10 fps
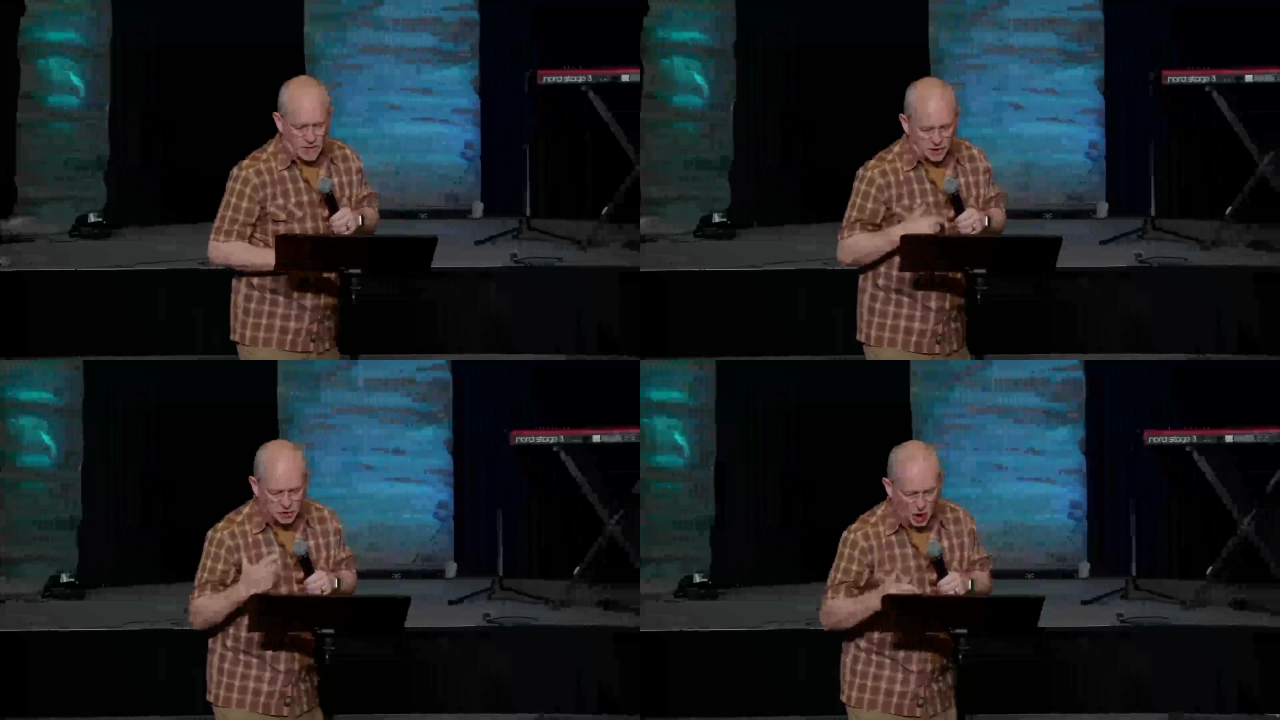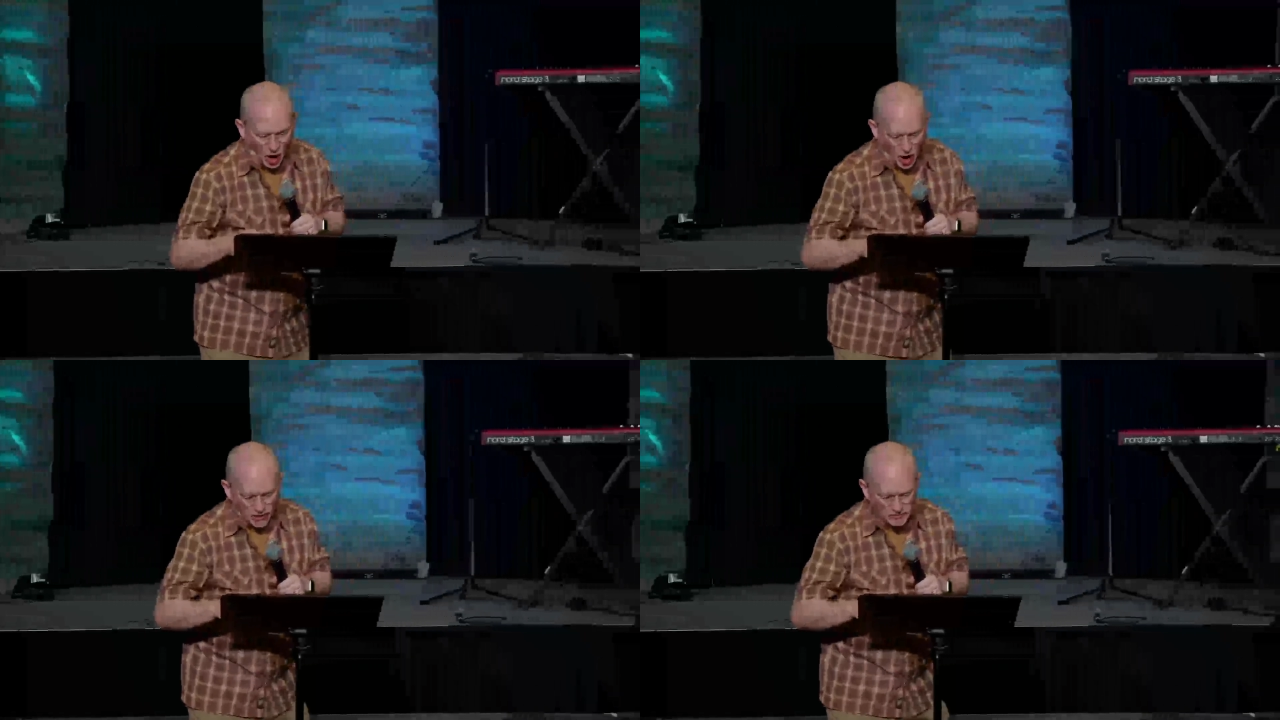
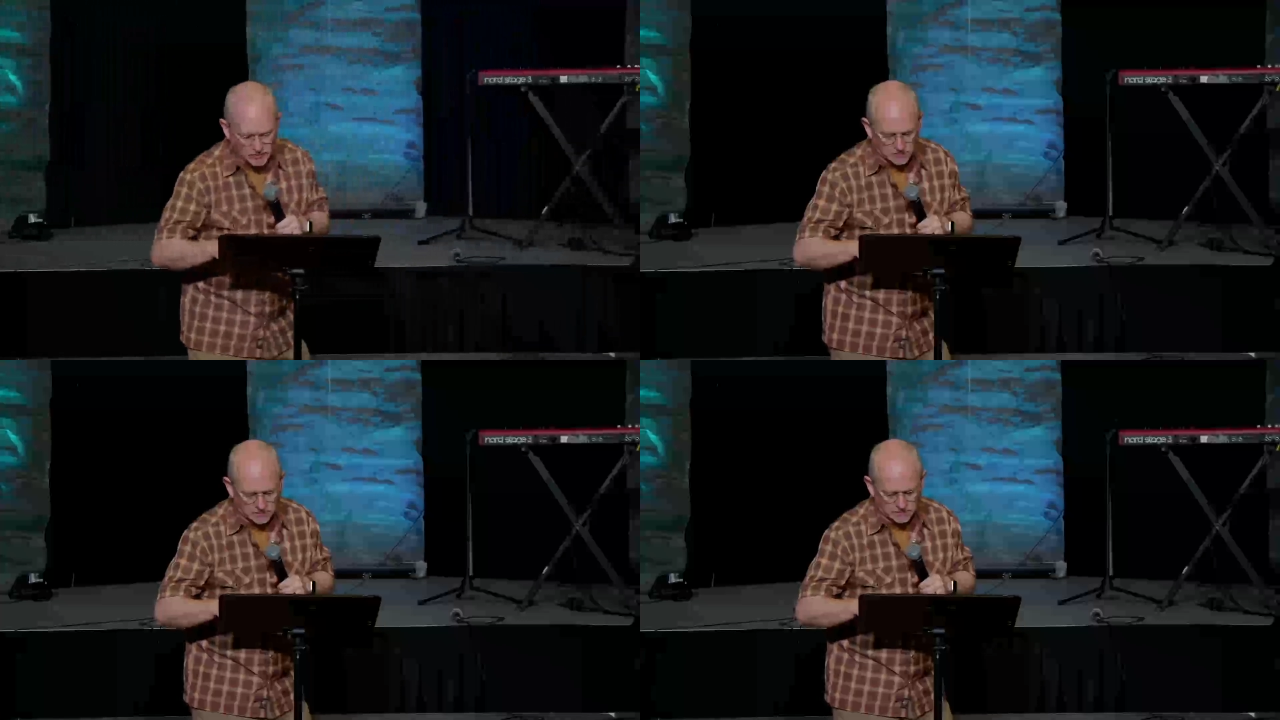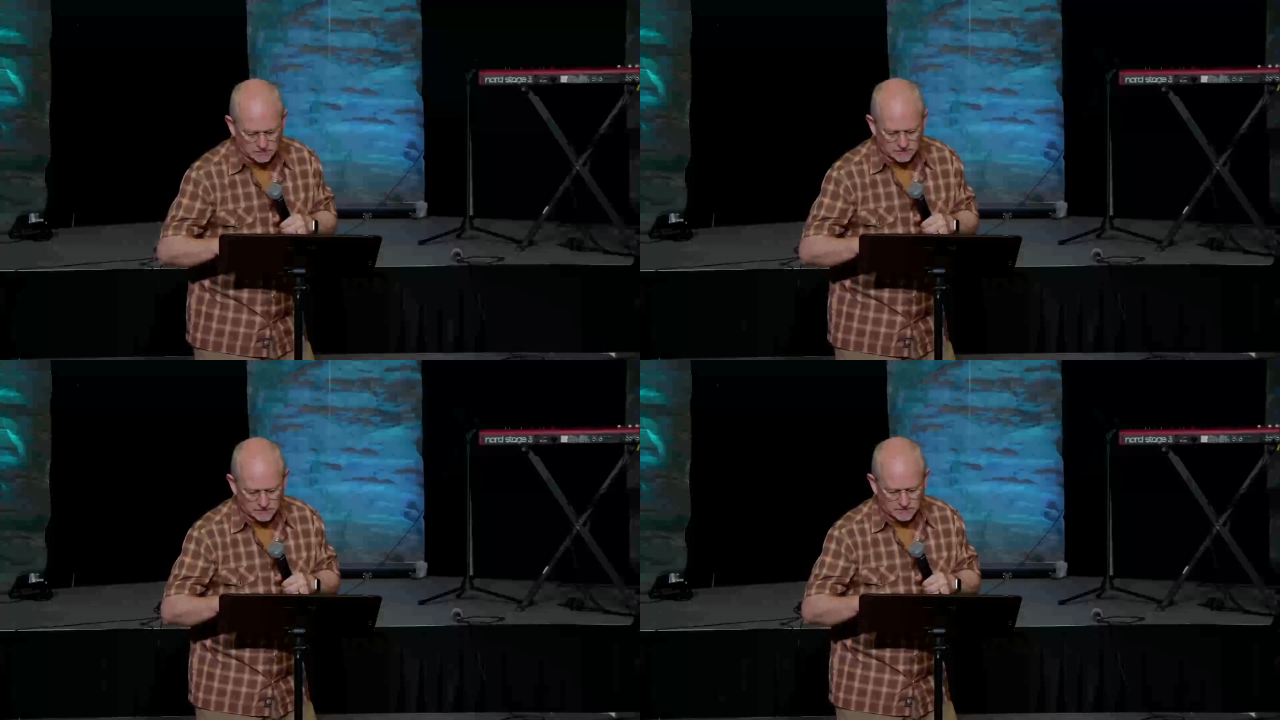Jars.
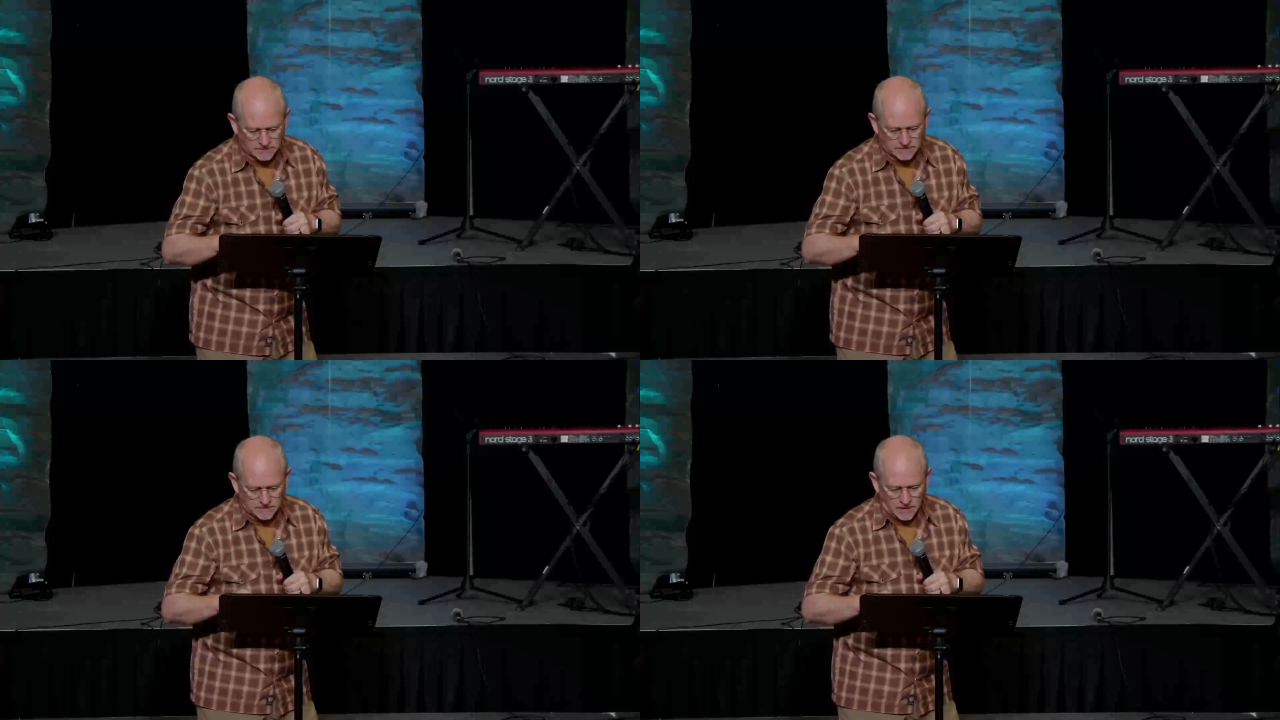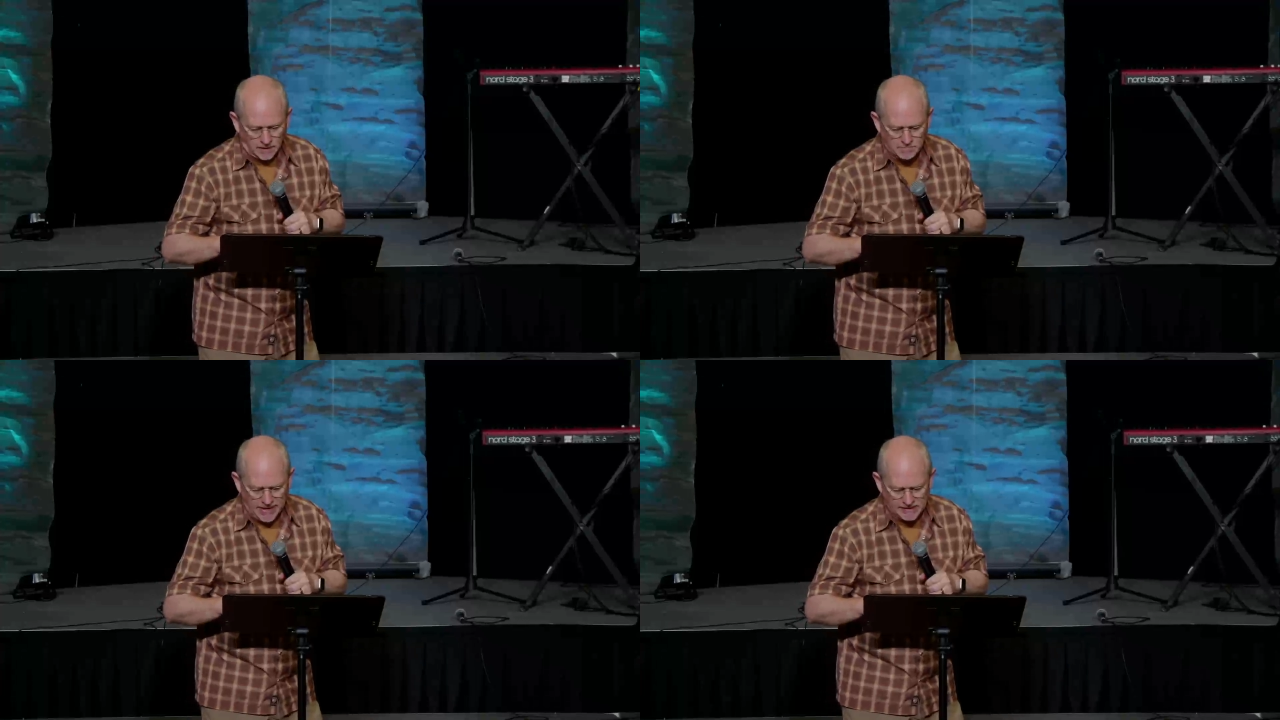
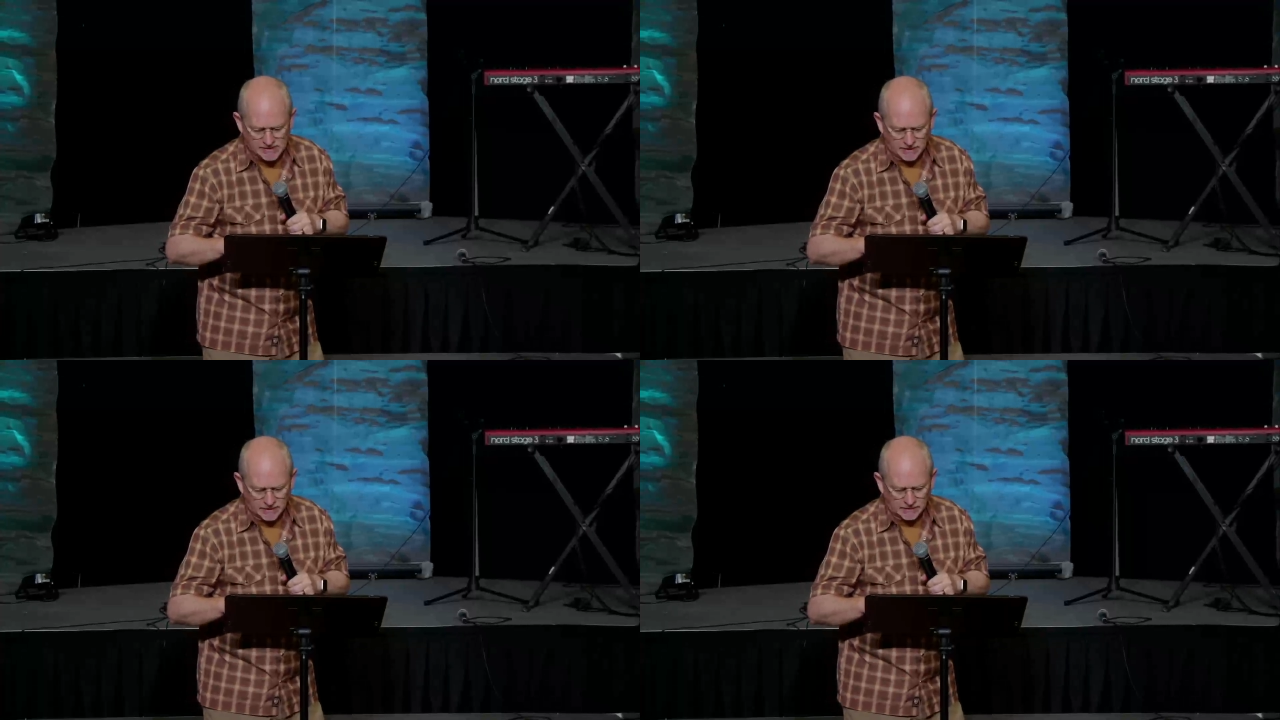Amazing.